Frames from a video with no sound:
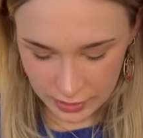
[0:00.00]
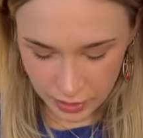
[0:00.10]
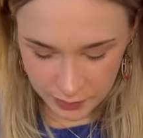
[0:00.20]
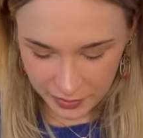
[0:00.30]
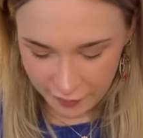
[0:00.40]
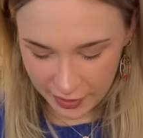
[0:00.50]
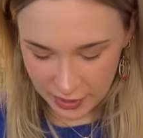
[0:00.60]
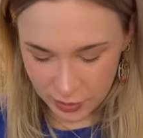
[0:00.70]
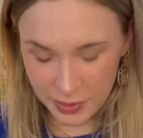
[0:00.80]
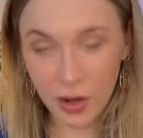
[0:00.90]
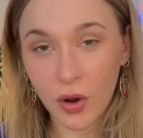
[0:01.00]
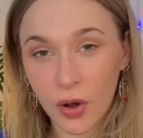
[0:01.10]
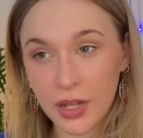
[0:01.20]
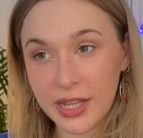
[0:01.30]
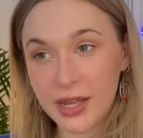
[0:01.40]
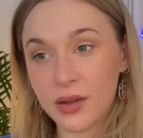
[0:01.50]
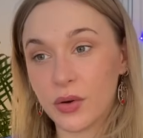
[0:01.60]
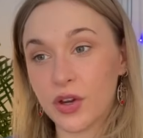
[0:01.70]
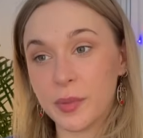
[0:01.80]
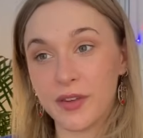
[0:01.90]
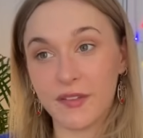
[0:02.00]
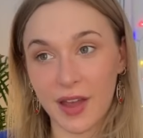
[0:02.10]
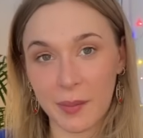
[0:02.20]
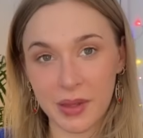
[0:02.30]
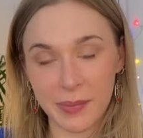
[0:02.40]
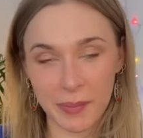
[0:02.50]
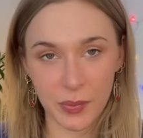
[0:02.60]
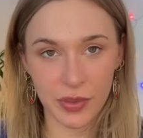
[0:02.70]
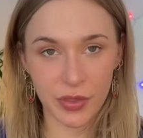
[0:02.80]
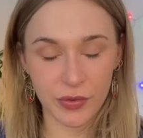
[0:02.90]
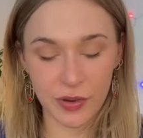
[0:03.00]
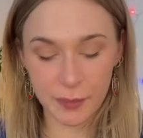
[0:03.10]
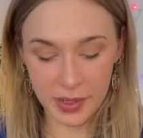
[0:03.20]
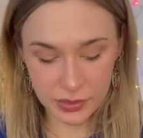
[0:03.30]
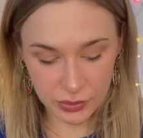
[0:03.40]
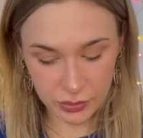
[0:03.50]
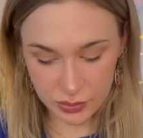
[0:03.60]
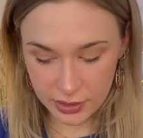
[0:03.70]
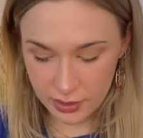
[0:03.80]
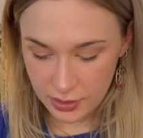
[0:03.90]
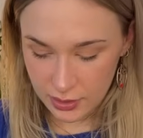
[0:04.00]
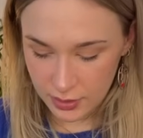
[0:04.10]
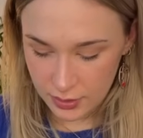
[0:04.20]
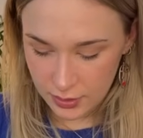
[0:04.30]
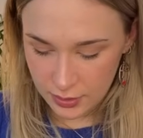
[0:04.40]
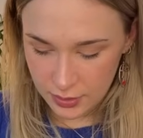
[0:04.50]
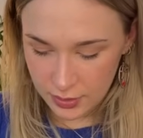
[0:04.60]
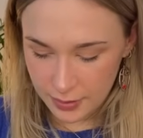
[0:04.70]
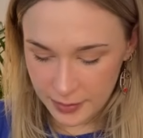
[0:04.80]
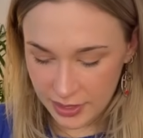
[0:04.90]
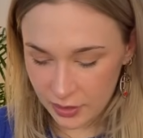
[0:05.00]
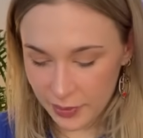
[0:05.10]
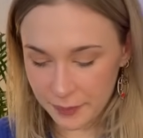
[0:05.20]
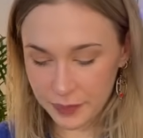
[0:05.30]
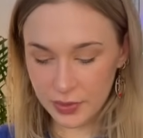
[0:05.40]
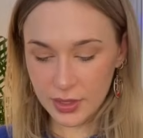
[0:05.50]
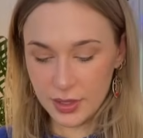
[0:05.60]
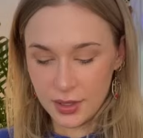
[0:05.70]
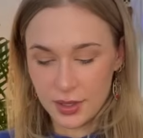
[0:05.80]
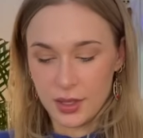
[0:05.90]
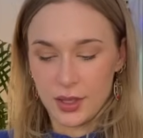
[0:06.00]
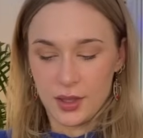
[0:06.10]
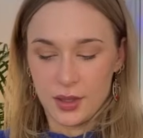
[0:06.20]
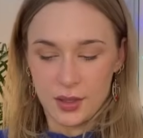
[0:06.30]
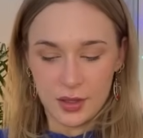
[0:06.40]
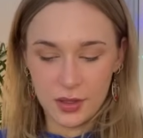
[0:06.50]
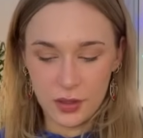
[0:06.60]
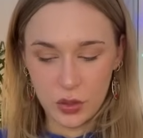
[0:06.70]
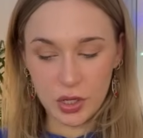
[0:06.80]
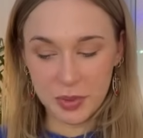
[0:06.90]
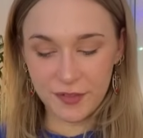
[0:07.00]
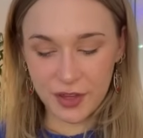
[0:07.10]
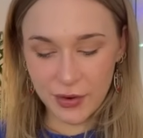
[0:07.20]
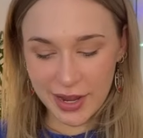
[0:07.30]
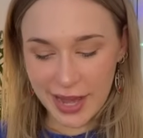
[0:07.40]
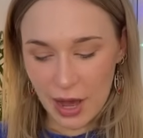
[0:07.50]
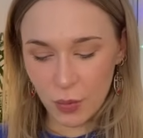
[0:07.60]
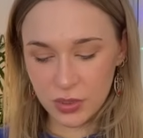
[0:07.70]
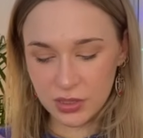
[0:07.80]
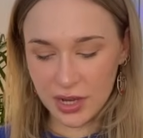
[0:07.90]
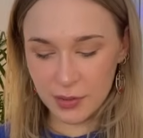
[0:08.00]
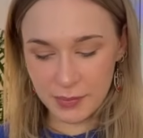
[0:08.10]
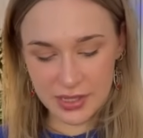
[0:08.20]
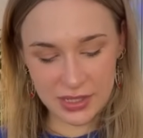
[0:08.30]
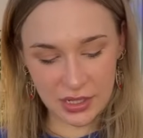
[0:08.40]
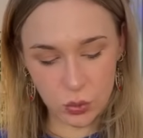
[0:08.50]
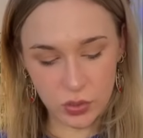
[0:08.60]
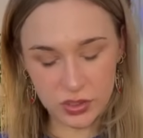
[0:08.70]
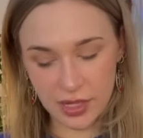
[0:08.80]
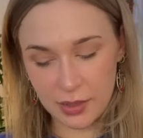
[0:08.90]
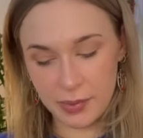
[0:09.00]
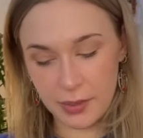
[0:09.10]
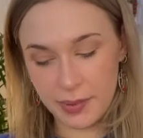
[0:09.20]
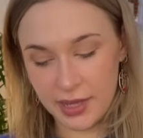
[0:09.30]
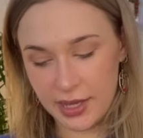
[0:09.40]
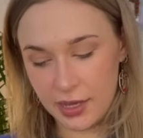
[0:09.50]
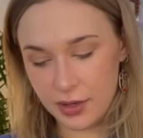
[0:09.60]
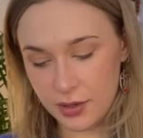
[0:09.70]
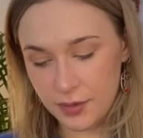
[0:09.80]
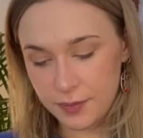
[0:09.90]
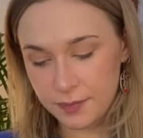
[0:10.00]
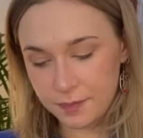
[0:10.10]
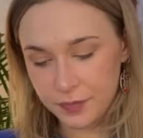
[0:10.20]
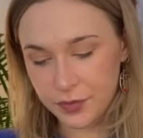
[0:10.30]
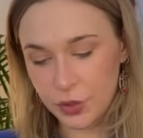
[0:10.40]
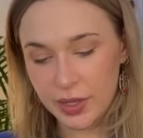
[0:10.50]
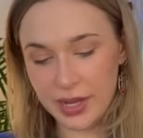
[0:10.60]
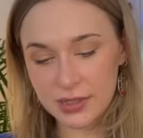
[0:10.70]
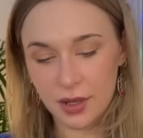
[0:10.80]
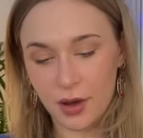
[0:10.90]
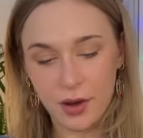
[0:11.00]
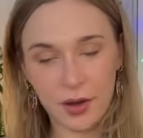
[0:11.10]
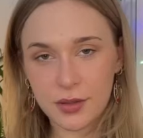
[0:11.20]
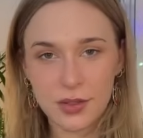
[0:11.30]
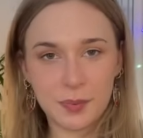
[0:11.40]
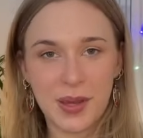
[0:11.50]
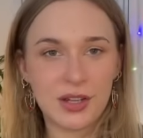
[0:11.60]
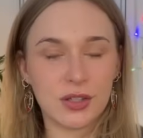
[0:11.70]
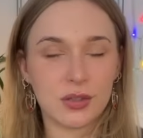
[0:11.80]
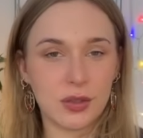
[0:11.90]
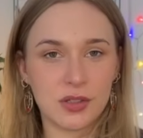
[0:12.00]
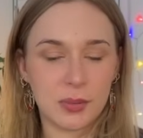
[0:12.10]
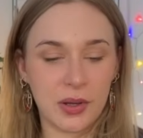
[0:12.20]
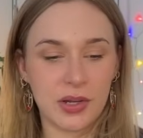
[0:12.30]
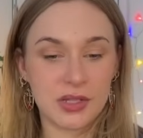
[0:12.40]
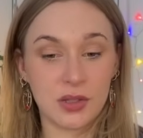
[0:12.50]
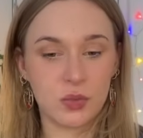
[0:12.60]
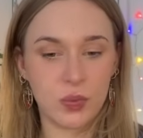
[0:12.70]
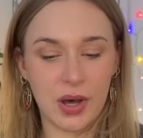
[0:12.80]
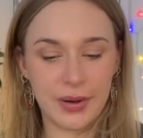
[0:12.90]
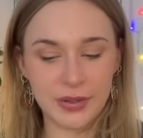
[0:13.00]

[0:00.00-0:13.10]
Could be a friend, could be a colleague, could be a family member with the Three of Pentacles, okay? But anyway, you're going to be figuring out what's kind of missing or what's kind of been a bit hidden. You guys are the Page of Swords, to be honest, as well.